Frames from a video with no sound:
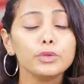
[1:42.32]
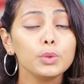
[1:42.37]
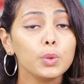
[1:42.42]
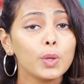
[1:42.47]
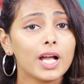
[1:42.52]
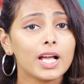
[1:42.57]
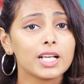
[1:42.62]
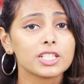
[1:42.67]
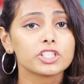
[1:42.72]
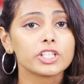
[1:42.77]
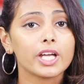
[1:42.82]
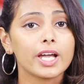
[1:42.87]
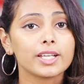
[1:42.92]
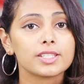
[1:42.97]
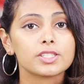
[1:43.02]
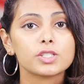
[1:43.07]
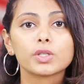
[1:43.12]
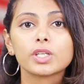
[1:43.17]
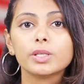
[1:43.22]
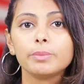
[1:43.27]
Few
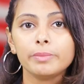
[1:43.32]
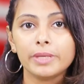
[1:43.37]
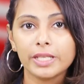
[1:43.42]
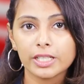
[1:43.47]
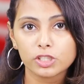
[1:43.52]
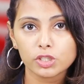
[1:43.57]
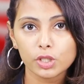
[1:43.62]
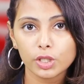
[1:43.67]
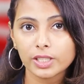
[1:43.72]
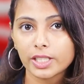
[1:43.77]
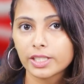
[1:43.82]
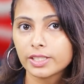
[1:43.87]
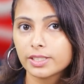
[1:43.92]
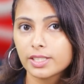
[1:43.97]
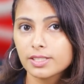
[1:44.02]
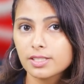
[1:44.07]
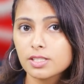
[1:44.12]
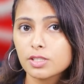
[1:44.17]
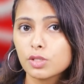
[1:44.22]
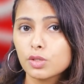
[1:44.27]
hashtags you can make sure that
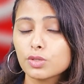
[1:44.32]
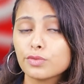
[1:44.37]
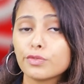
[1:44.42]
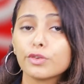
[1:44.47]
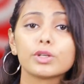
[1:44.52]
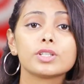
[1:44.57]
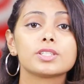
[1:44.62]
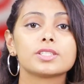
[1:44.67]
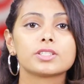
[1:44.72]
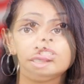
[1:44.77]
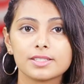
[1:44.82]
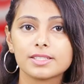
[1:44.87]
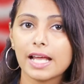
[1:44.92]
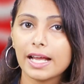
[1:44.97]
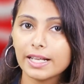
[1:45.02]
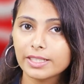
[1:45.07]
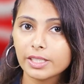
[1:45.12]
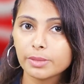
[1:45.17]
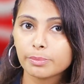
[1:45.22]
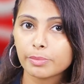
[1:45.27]
this is used for a
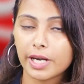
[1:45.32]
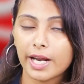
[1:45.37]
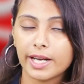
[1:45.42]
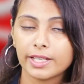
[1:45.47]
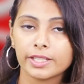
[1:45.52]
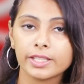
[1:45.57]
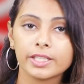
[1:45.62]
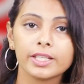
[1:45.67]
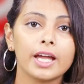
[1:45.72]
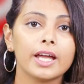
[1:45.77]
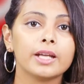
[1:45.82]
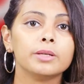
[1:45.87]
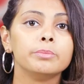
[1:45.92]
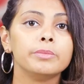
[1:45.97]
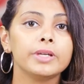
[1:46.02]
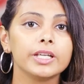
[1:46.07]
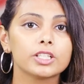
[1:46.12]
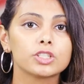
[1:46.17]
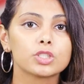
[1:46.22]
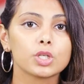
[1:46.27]
standard branding and
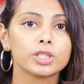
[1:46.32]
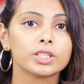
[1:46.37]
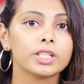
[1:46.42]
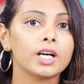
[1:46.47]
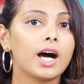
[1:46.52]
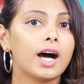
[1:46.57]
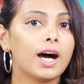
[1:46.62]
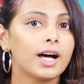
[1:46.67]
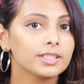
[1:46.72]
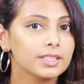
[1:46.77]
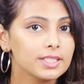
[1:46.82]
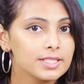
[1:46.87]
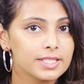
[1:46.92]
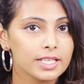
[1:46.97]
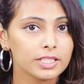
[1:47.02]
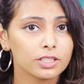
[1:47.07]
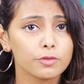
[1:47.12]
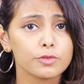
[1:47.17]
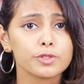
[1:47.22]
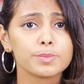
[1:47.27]
make sure the other
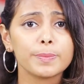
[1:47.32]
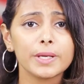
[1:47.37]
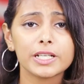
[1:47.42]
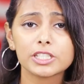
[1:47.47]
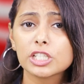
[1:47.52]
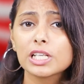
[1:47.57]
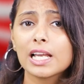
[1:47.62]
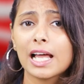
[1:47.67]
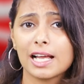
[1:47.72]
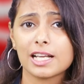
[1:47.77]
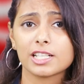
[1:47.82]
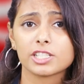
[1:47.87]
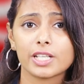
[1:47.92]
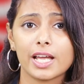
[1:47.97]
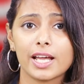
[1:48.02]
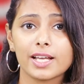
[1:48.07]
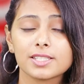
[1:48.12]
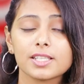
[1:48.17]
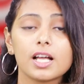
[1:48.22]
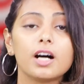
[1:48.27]
set of special
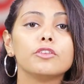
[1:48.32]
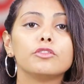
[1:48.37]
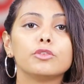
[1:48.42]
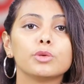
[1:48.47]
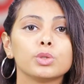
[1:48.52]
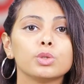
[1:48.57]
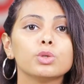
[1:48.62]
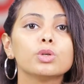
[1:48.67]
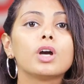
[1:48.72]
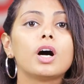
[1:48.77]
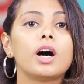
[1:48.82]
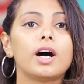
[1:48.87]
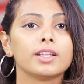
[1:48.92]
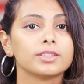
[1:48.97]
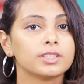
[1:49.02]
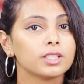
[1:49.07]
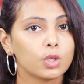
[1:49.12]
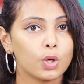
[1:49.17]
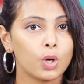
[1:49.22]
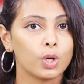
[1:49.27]
hashtags are for your
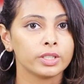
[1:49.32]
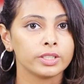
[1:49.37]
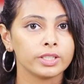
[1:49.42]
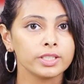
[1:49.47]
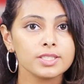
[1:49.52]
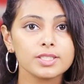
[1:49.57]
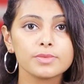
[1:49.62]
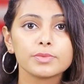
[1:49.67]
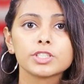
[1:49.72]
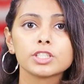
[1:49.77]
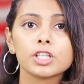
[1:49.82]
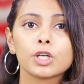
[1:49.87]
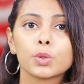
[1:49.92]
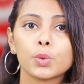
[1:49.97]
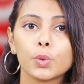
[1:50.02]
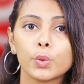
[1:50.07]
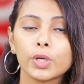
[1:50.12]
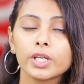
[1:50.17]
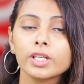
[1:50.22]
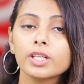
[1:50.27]
other contents which are
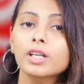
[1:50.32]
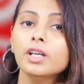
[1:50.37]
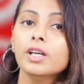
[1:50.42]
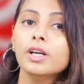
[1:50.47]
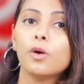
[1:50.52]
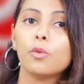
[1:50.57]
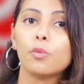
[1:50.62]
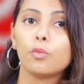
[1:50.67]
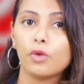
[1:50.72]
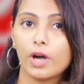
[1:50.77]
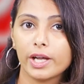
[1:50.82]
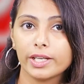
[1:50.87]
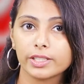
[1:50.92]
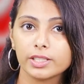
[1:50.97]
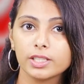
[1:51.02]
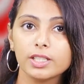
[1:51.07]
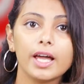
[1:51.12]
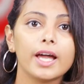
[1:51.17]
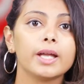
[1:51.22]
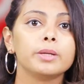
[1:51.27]
going
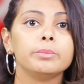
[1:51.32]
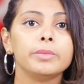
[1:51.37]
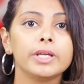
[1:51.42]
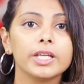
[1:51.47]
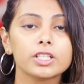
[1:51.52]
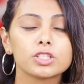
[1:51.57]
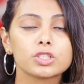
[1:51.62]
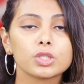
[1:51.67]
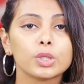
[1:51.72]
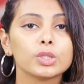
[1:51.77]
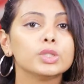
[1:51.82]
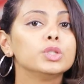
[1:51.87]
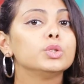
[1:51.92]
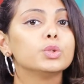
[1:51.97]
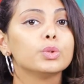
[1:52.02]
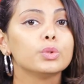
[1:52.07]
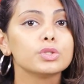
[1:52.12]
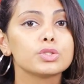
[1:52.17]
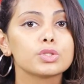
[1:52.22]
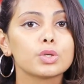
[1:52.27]
viral and make sure
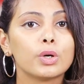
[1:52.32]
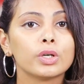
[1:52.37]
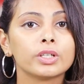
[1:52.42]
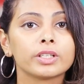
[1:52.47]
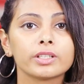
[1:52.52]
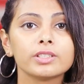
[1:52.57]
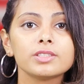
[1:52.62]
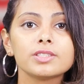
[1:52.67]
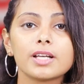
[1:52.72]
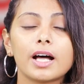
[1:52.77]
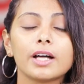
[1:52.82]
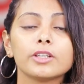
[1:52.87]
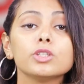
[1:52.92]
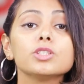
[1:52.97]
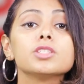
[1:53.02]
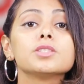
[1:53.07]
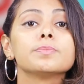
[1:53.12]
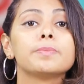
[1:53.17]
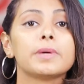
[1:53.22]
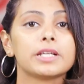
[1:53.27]
those contents are your
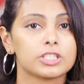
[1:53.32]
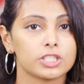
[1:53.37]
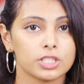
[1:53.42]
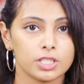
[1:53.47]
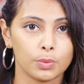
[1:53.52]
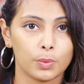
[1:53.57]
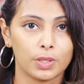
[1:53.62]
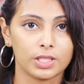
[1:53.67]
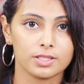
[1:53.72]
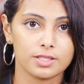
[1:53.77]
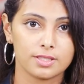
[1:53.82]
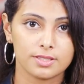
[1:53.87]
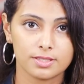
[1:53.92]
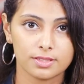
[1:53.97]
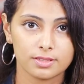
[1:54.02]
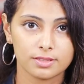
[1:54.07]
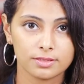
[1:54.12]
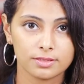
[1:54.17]
special ones.